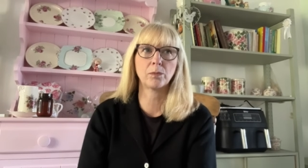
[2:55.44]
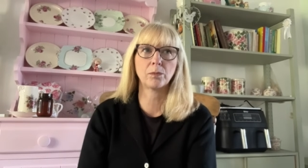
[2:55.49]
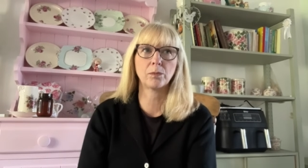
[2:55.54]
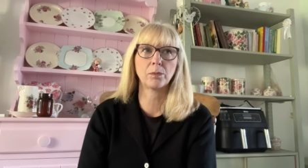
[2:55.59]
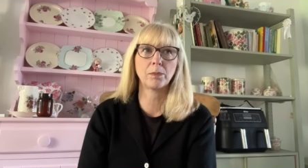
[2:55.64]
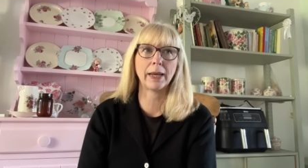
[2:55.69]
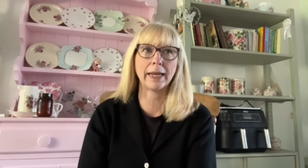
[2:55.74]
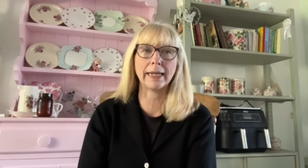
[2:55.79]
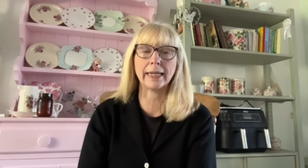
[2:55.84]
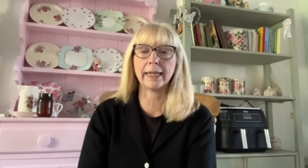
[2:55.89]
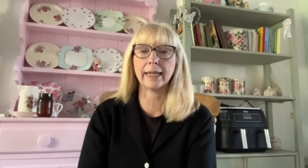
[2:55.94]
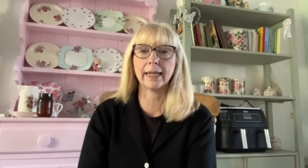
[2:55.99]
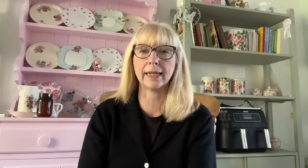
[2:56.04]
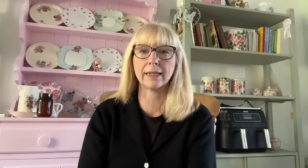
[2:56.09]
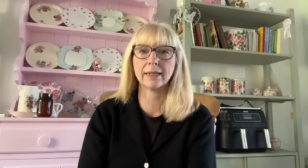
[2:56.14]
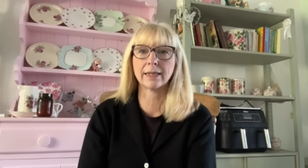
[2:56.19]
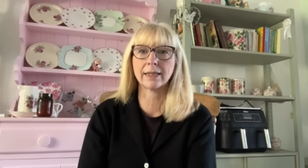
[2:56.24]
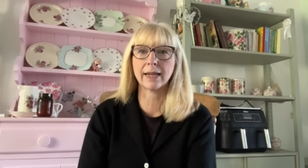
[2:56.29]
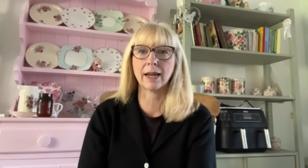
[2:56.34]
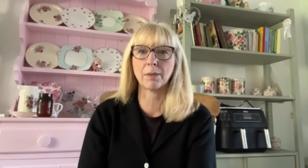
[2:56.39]
many
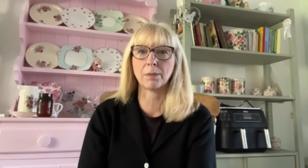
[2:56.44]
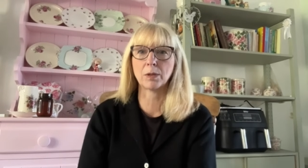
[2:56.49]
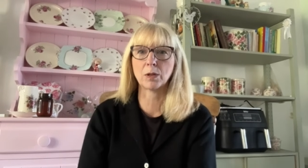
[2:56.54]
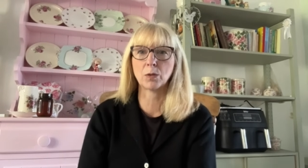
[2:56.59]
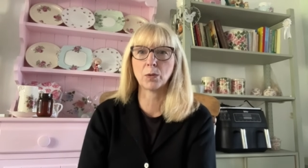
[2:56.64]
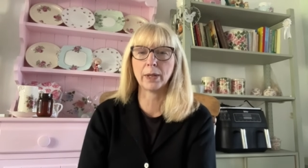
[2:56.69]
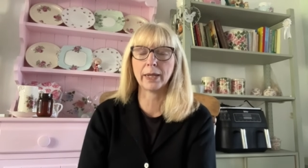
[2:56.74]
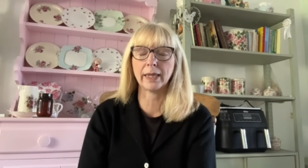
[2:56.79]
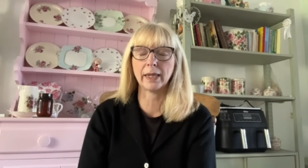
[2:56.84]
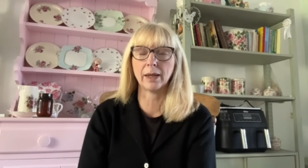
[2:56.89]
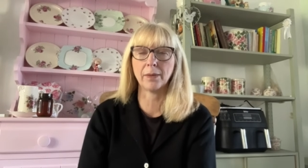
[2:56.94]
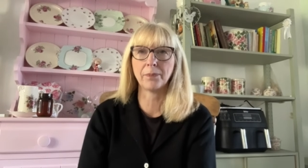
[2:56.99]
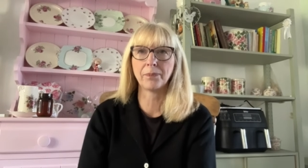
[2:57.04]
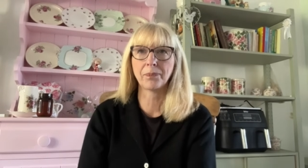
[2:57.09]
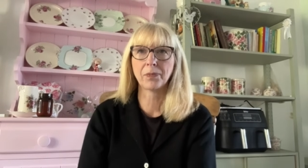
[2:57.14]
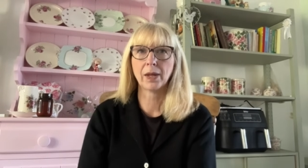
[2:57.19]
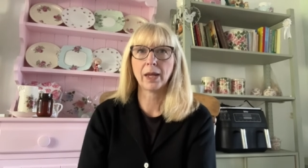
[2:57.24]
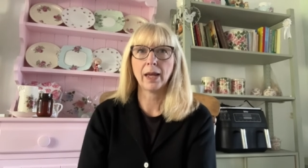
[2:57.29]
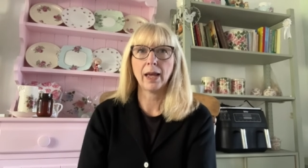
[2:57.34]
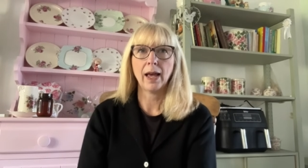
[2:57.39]
years now between them,
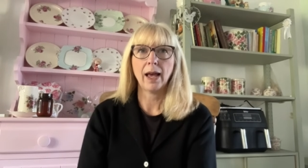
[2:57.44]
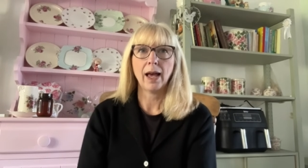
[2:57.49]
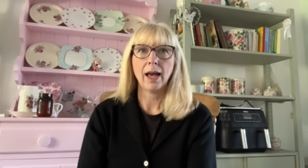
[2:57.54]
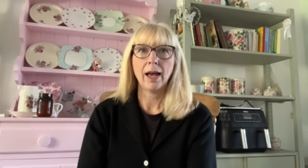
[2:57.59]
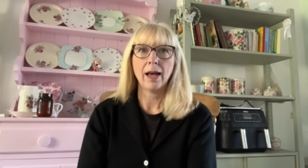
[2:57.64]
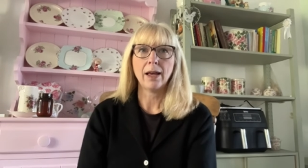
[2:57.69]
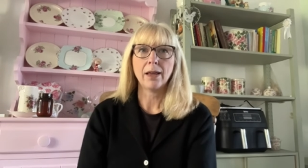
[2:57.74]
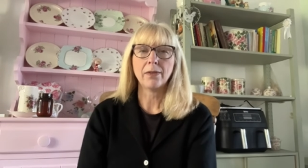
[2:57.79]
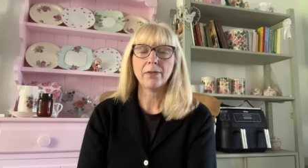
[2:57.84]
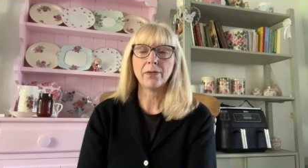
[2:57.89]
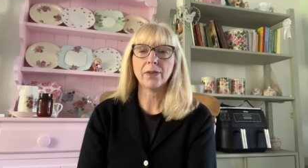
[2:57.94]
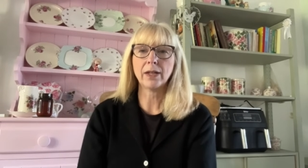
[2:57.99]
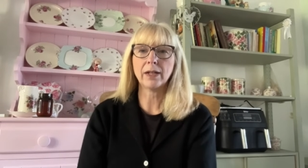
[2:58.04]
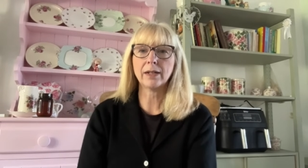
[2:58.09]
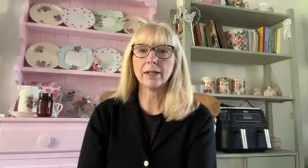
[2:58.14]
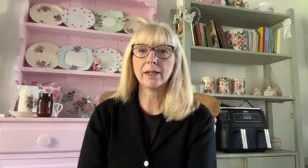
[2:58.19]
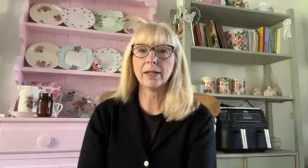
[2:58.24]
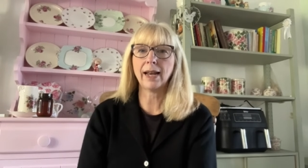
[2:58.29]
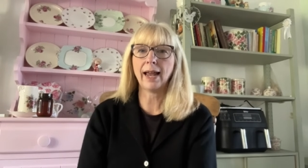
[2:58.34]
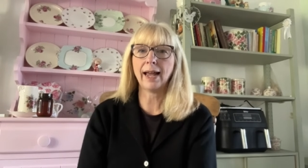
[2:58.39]

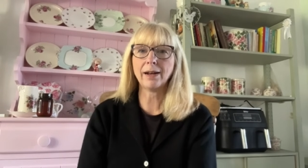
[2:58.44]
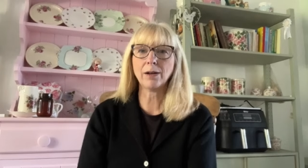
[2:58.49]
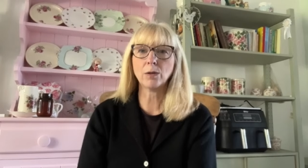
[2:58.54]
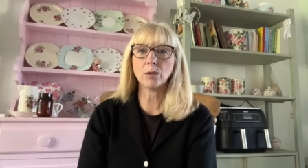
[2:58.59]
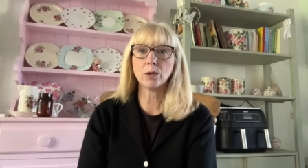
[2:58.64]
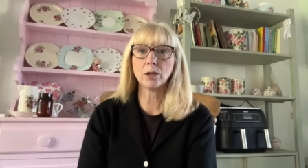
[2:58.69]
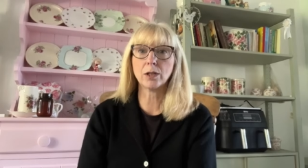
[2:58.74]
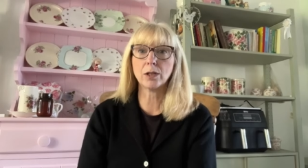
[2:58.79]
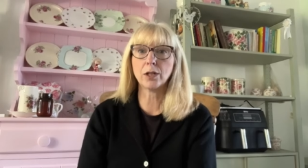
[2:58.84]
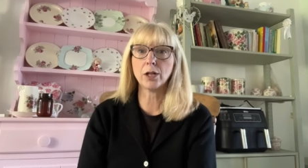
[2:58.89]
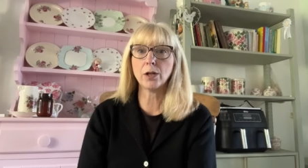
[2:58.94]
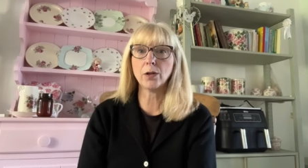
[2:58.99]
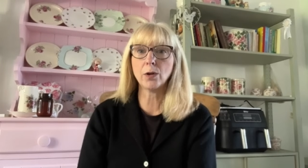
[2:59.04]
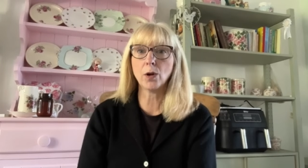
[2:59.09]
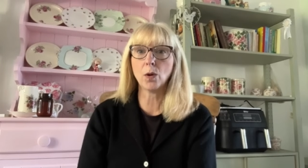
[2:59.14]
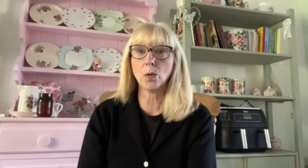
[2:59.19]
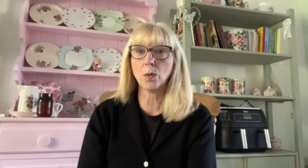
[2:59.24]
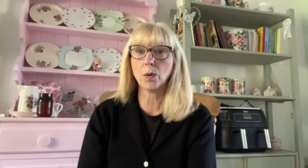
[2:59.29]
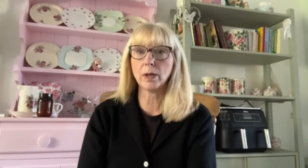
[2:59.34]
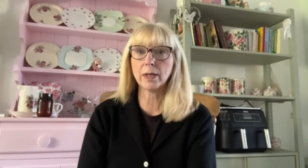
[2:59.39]
that landlords do
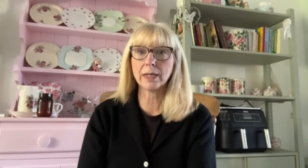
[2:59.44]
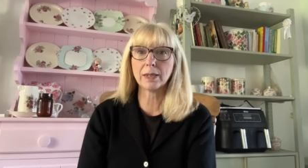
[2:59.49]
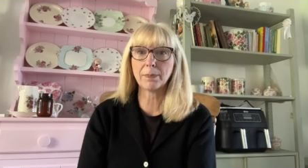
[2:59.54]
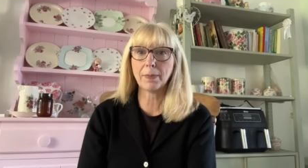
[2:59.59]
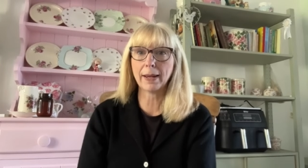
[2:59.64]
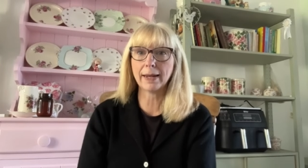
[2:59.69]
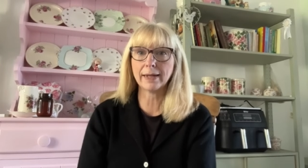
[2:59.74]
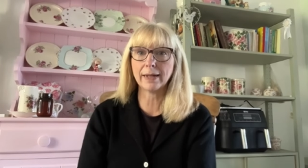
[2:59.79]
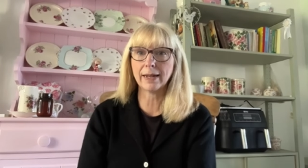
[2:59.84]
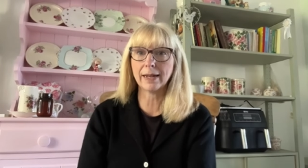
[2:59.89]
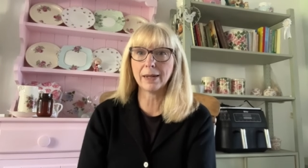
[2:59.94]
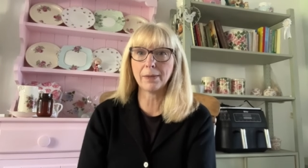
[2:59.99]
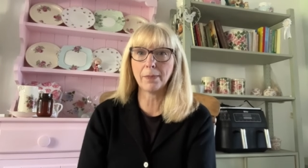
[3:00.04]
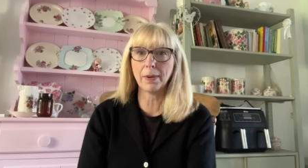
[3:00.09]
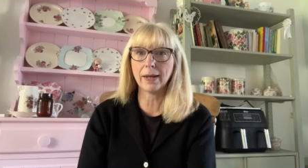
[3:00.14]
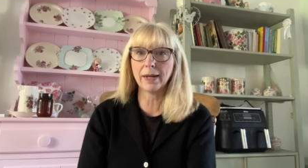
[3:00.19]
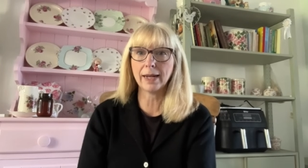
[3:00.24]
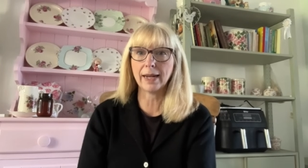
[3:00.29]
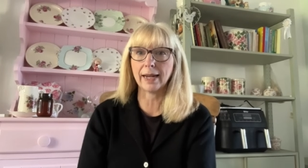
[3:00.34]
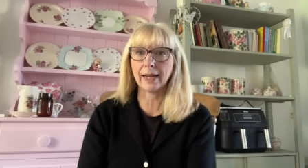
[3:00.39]
not want to spend any
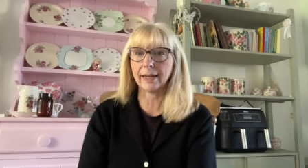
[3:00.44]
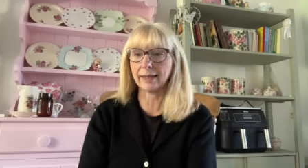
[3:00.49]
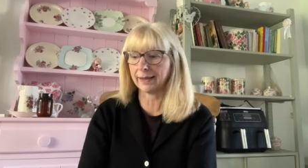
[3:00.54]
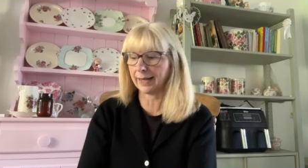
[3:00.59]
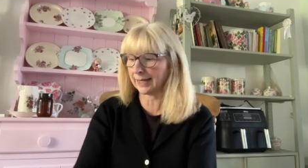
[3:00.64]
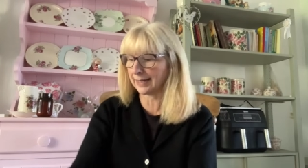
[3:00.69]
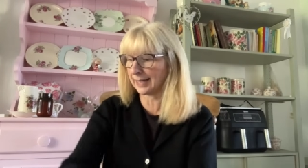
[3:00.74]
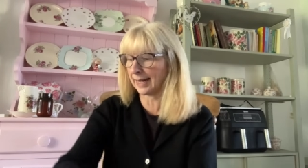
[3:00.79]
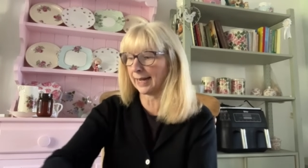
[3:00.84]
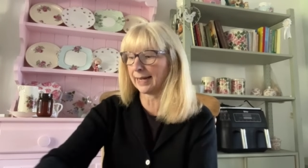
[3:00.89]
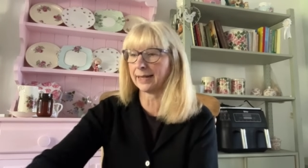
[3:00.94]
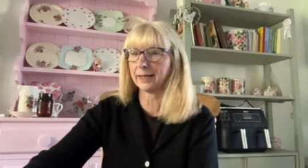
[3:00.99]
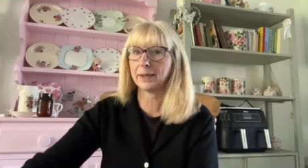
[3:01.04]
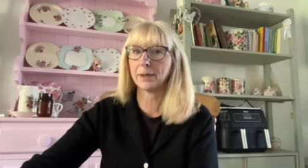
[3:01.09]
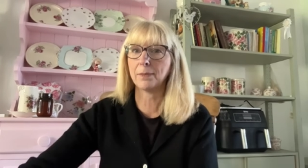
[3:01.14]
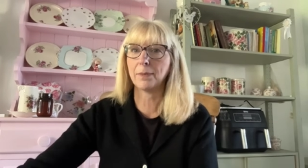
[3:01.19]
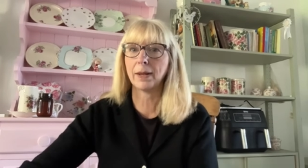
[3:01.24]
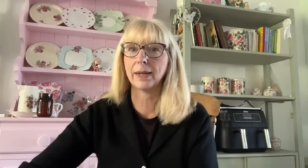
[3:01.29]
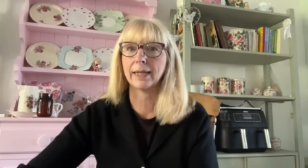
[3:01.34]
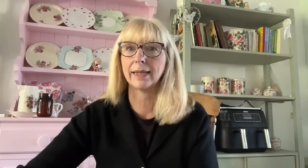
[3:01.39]
money. They take the
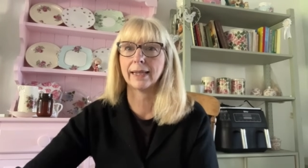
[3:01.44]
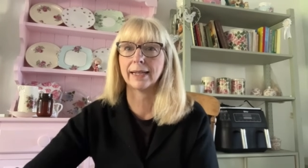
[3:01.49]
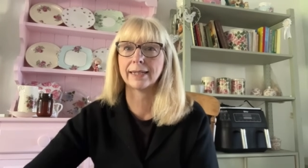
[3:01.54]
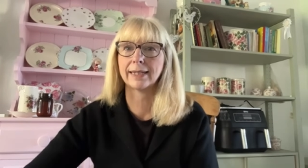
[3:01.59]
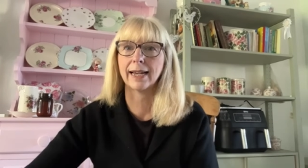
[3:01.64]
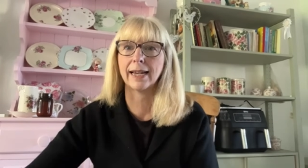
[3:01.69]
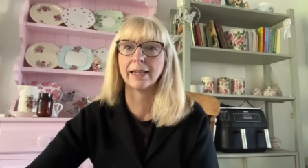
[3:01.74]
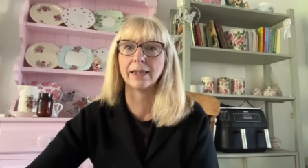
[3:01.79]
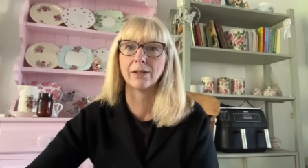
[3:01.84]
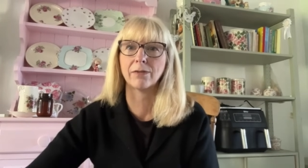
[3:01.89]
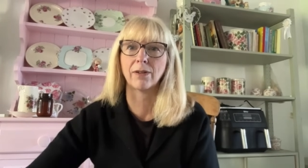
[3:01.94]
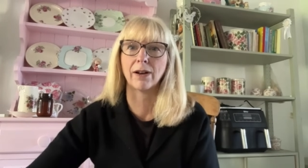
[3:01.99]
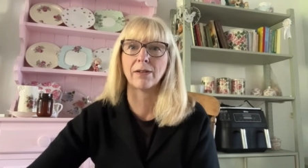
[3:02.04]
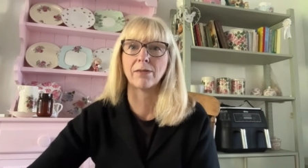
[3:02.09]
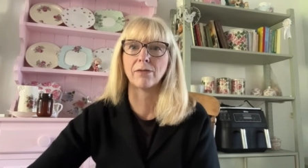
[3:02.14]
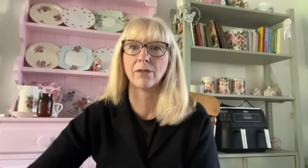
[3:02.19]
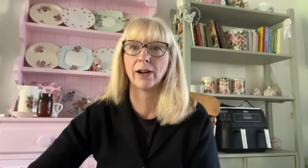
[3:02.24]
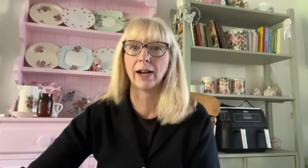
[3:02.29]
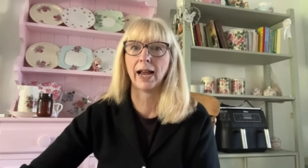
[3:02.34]
money, they take the rent very